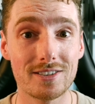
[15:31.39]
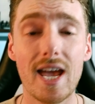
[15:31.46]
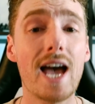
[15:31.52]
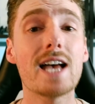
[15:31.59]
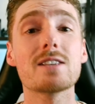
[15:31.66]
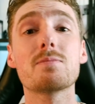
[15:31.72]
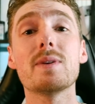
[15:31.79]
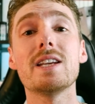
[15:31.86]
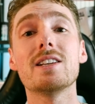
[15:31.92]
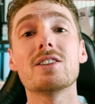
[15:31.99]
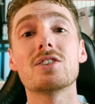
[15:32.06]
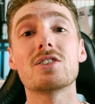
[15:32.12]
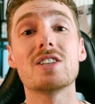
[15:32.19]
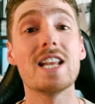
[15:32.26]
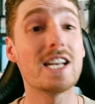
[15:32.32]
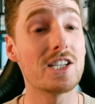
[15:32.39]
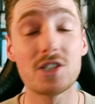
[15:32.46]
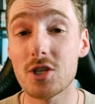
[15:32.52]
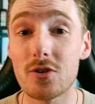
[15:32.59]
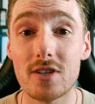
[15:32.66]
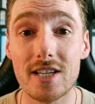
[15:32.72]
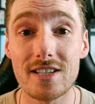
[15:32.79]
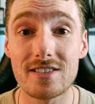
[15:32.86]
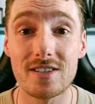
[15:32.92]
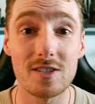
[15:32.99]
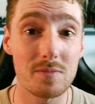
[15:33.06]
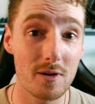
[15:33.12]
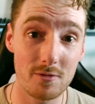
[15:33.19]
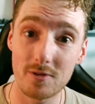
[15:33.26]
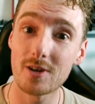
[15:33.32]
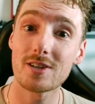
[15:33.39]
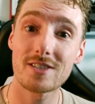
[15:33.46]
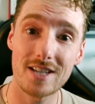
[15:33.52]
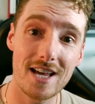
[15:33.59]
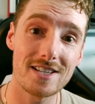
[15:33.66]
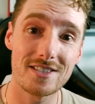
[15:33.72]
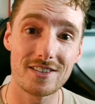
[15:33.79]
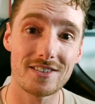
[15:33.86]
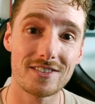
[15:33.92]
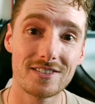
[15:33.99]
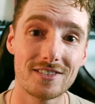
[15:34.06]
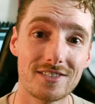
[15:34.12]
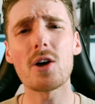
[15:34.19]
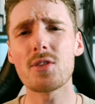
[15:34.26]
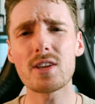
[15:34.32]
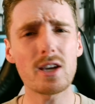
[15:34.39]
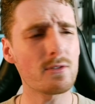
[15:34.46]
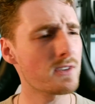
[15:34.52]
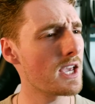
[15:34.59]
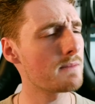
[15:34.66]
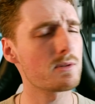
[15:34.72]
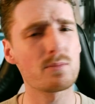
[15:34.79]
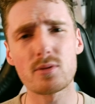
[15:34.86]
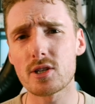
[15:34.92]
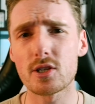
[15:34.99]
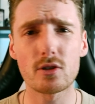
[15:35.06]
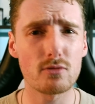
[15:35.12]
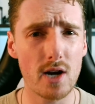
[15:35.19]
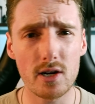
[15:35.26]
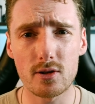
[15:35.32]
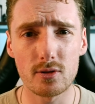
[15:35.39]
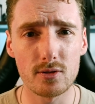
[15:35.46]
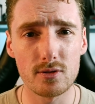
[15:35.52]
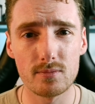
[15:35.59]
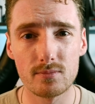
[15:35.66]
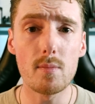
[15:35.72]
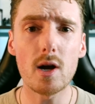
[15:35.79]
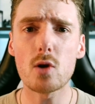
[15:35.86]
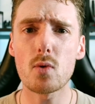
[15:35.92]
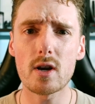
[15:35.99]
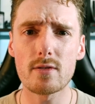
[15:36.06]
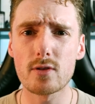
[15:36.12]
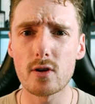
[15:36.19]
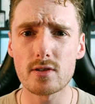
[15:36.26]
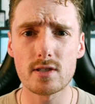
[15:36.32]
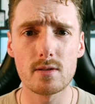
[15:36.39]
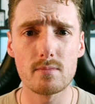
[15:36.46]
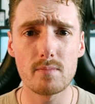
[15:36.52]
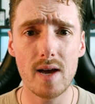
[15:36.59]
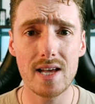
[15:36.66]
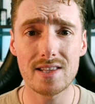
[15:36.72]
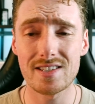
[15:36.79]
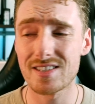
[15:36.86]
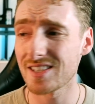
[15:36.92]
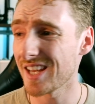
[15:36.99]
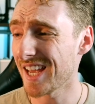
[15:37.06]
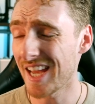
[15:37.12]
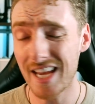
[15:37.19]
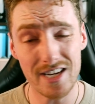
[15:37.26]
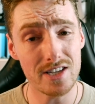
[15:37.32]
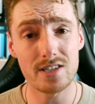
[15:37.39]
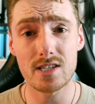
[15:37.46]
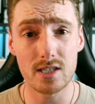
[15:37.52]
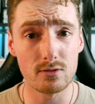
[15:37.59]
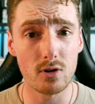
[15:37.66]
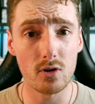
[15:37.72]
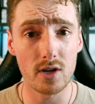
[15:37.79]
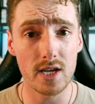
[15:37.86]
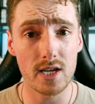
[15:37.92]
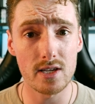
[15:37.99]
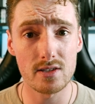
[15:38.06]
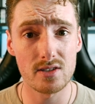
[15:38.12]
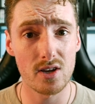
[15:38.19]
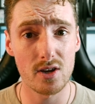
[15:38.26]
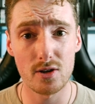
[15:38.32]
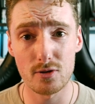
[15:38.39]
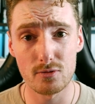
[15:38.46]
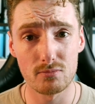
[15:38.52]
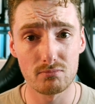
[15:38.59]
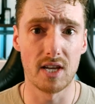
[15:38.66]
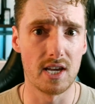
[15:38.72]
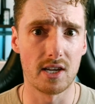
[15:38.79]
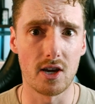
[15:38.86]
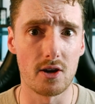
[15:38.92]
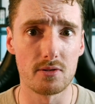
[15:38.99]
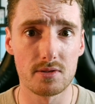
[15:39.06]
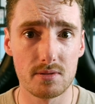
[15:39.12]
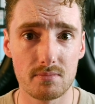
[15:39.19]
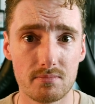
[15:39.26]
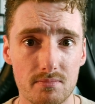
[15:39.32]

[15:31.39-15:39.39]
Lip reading: It has been nearly 2 years since my first lesson, but I think I've kept a pretty good record. I might well have got some maths hideously wrong here, so here goes.